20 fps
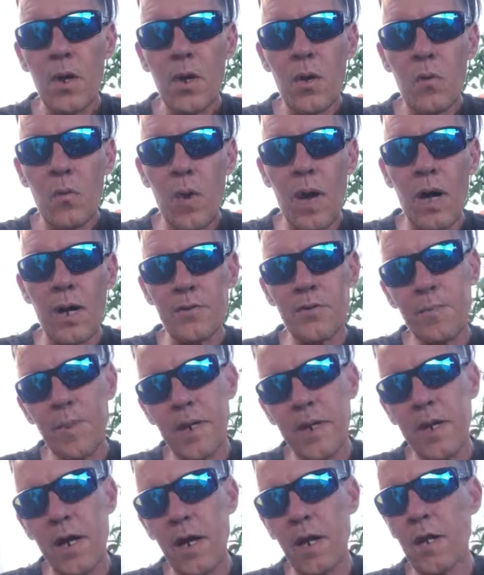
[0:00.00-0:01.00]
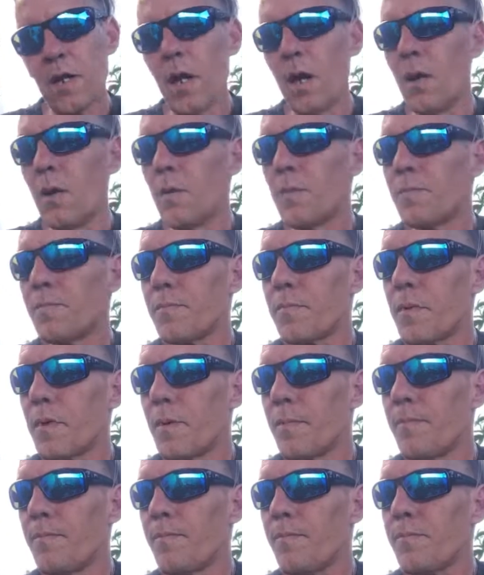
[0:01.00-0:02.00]
Well, it's been kind of low, so
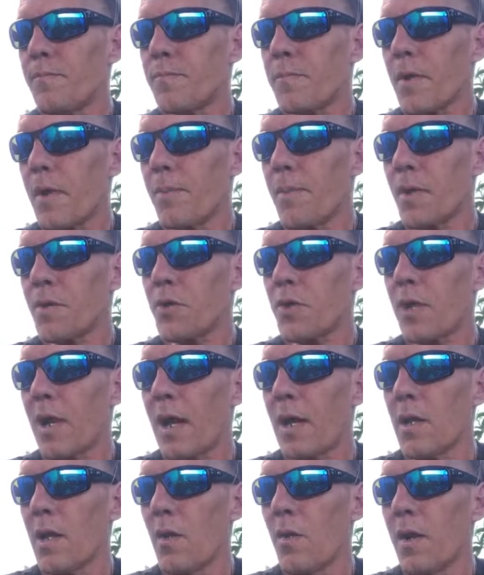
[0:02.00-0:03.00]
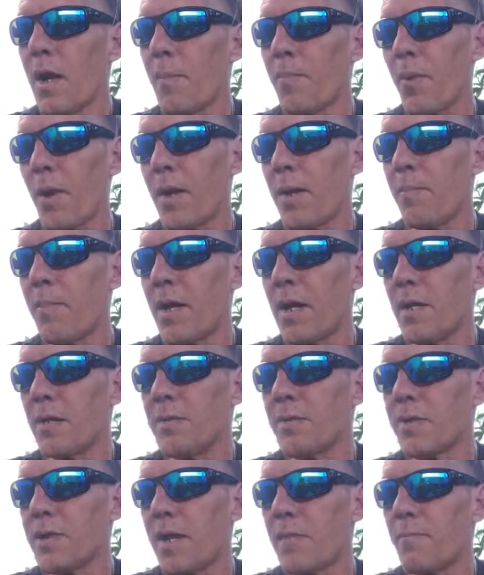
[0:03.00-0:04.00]
I'm not sure how low. Probably
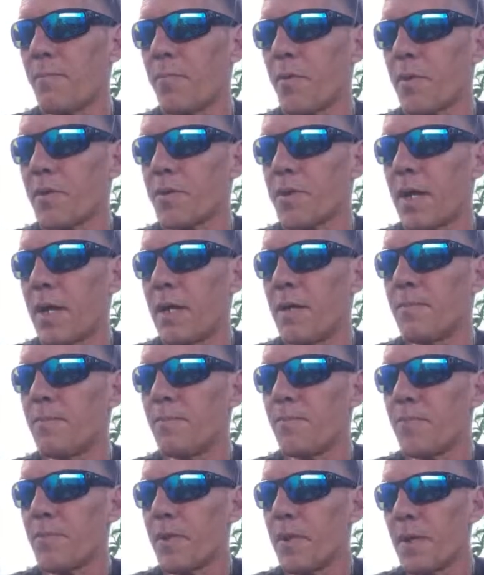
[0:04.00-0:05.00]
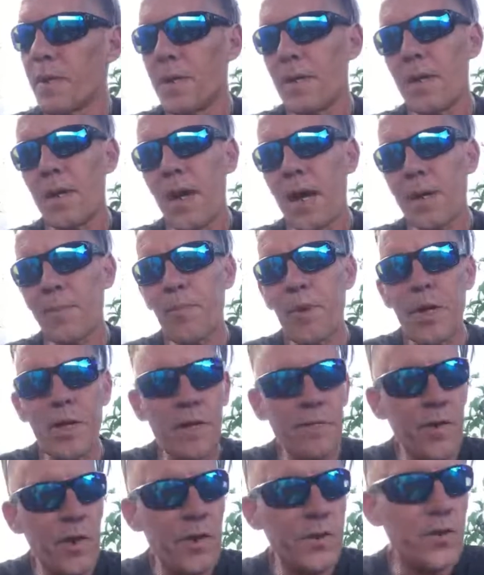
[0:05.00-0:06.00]
better than 7%. I can
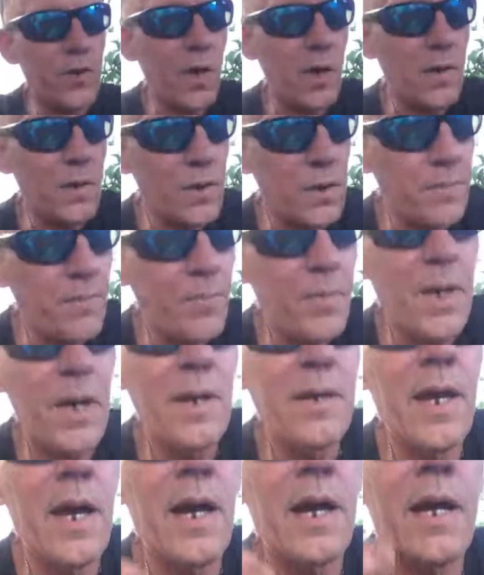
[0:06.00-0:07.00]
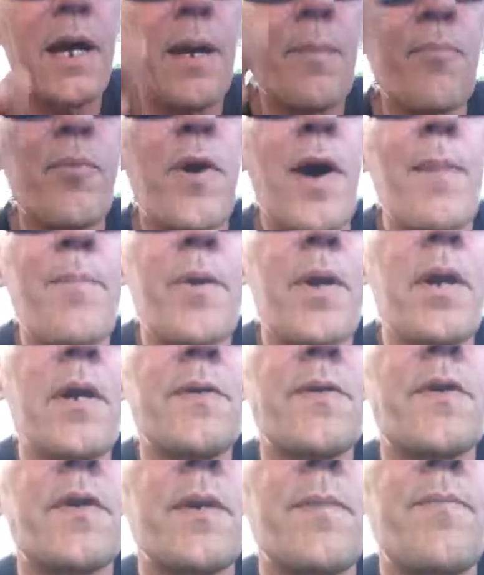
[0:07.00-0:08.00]
probably give you the charger, but now I got to prop it
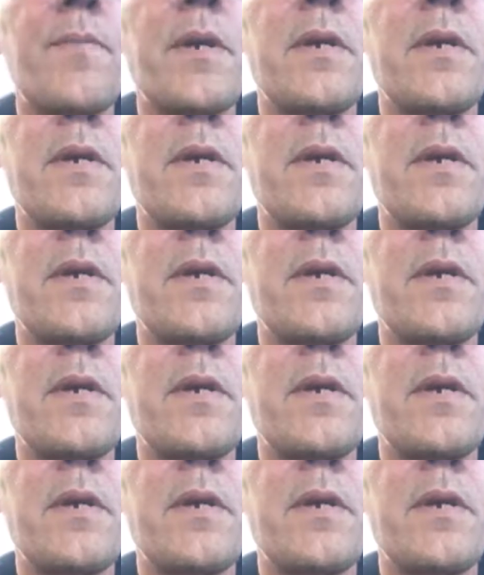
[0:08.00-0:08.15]
on something.